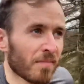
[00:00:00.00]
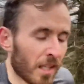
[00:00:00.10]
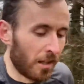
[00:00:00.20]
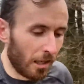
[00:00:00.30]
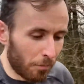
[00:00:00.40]

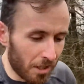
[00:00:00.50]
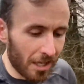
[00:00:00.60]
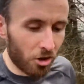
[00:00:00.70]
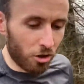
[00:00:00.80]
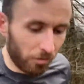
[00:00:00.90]
The number of
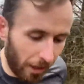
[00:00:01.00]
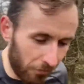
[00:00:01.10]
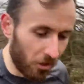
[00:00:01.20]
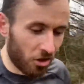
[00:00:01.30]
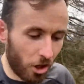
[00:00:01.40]
years you've lived
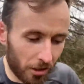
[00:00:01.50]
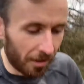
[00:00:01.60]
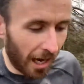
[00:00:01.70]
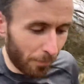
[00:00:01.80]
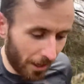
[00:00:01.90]
is not a
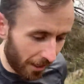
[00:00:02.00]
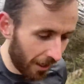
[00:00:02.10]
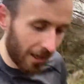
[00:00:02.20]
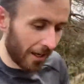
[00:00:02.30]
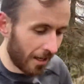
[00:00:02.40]
determinant.
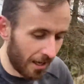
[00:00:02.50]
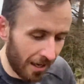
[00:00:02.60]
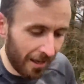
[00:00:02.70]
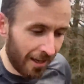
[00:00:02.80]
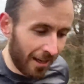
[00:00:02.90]

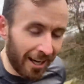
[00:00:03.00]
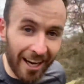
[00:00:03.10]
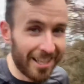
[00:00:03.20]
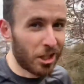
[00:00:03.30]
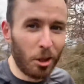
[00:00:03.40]

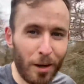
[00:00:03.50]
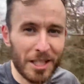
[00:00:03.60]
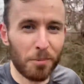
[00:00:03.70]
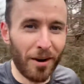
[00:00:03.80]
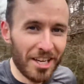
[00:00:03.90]
So
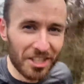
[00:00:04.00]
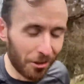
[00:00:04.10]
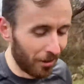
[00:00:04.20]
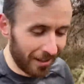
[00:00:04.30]
inspirational.